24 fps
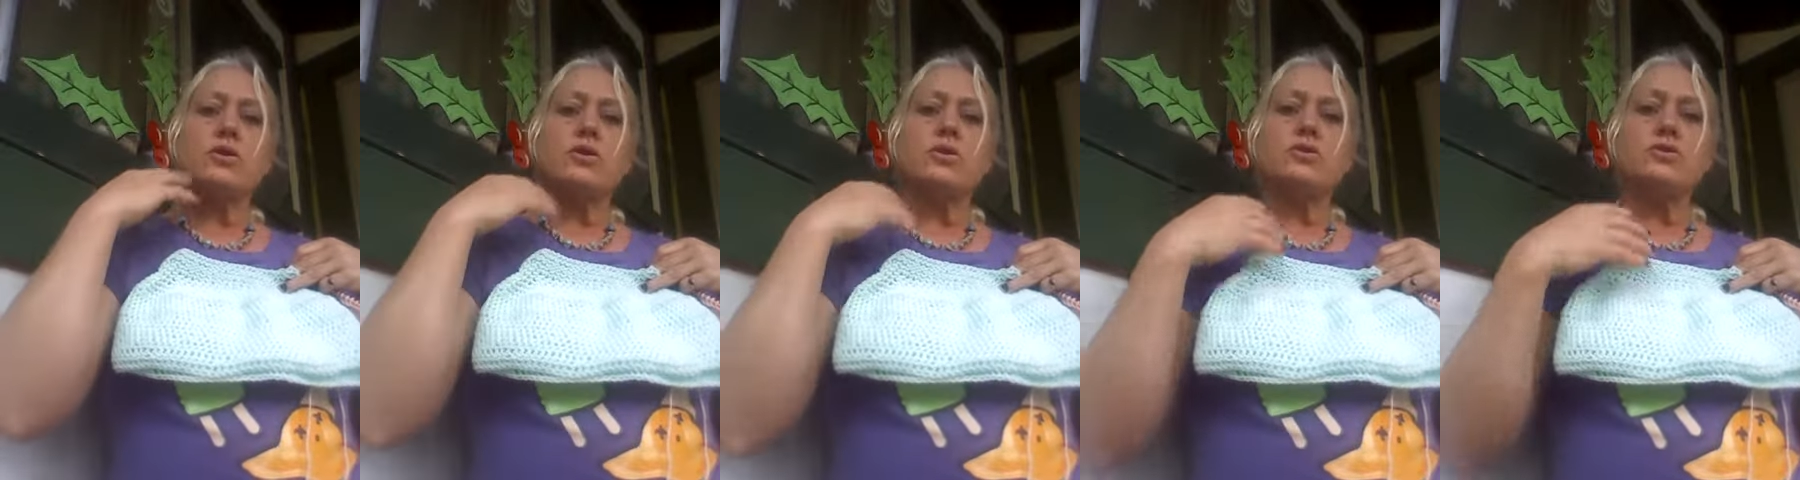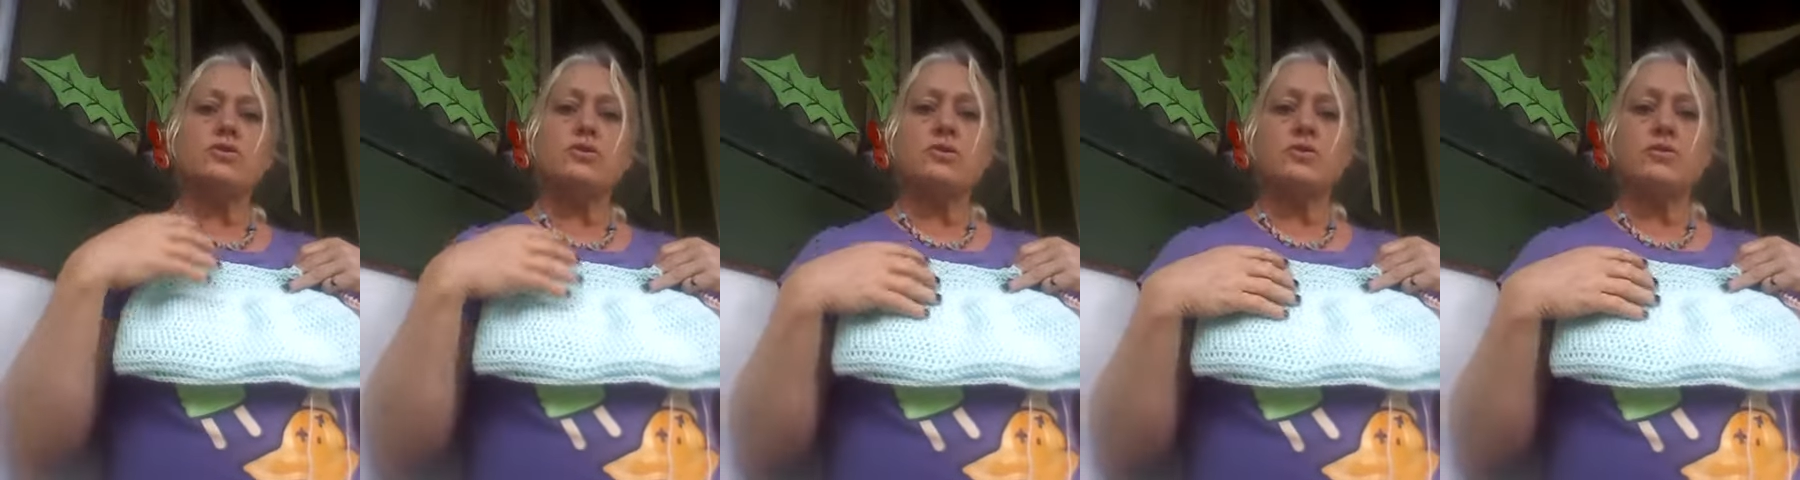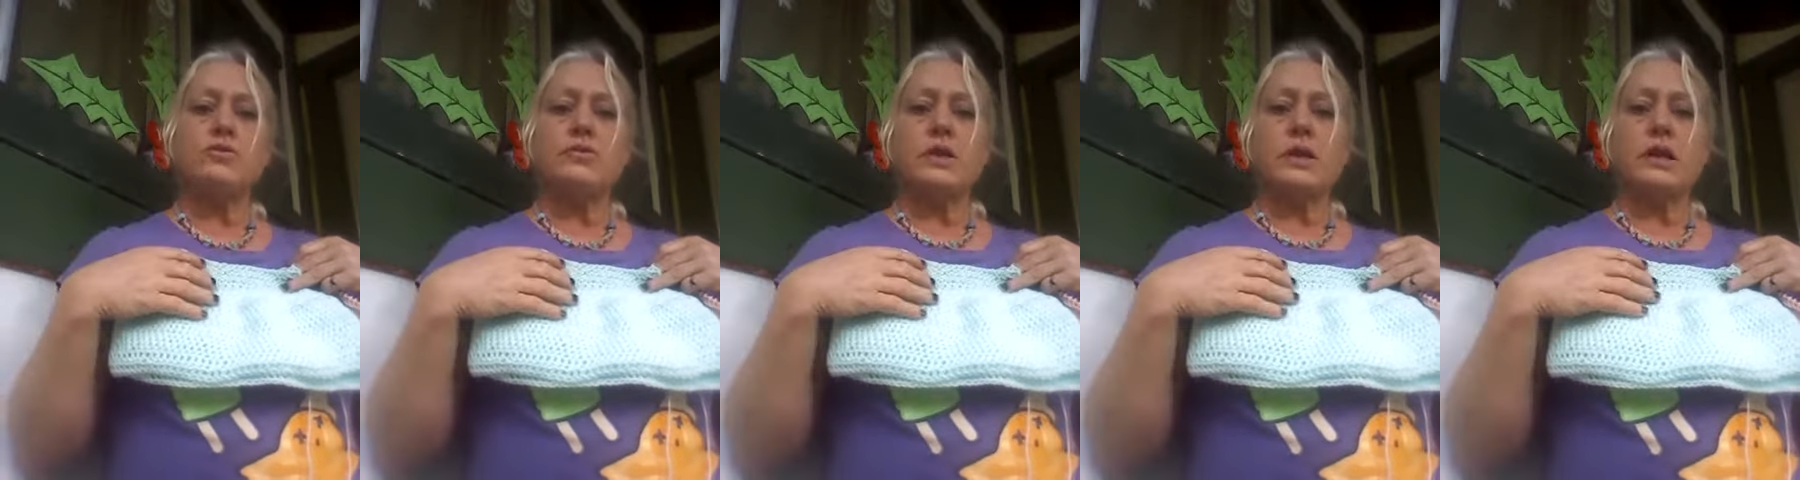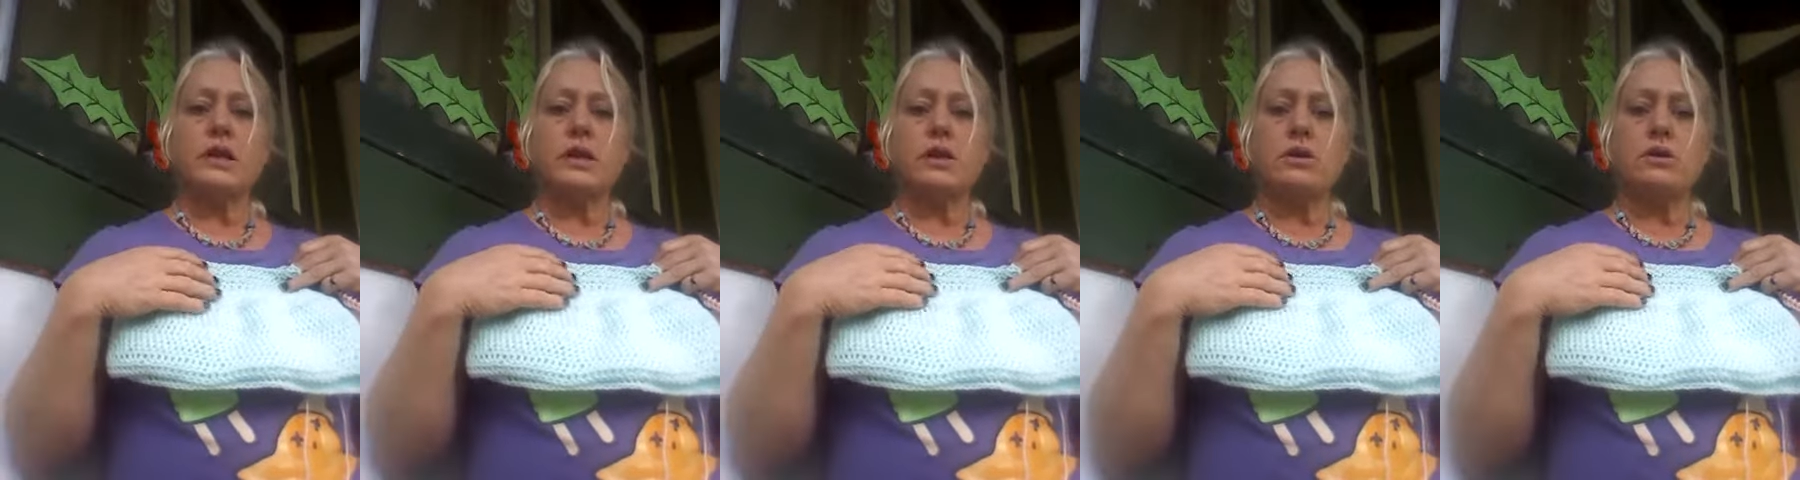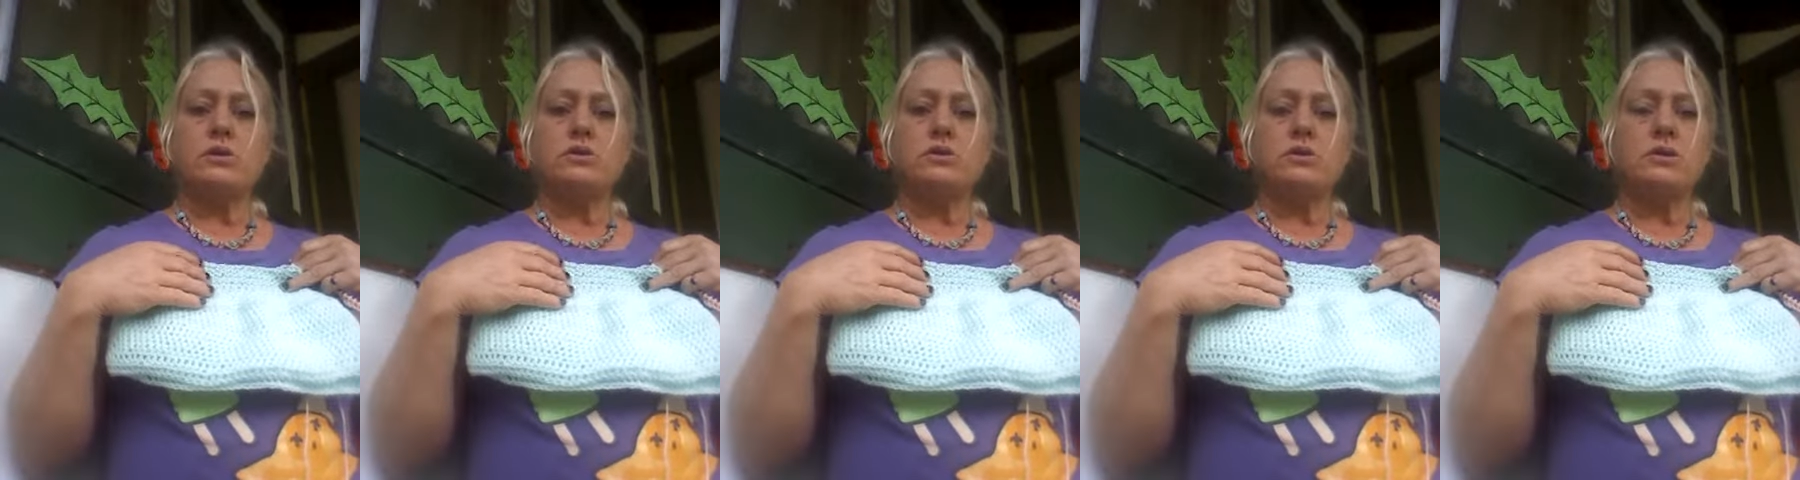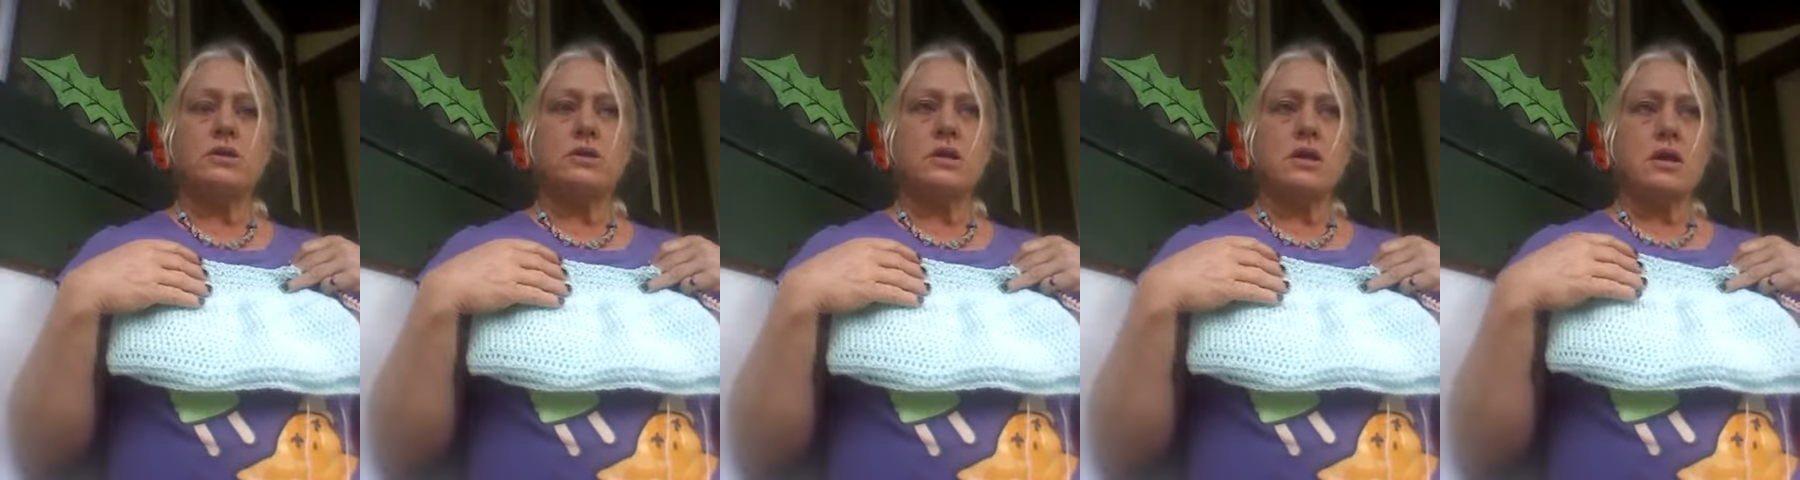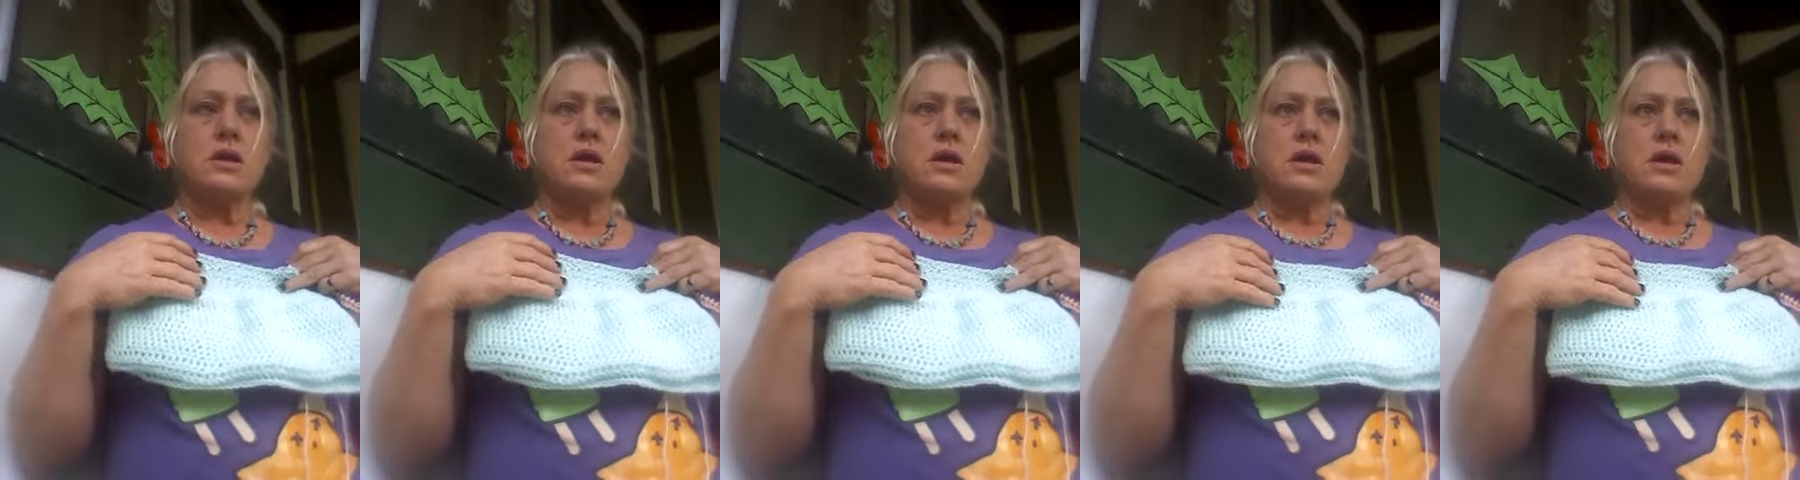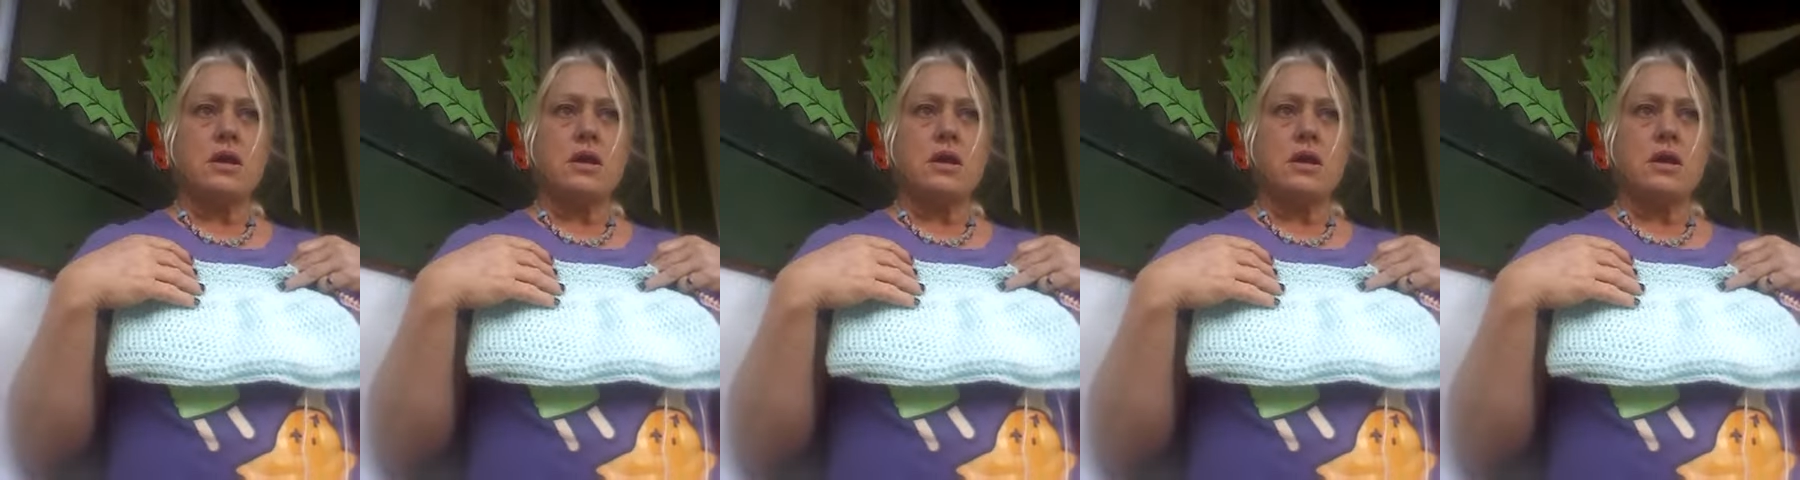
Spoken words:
YouTube videos.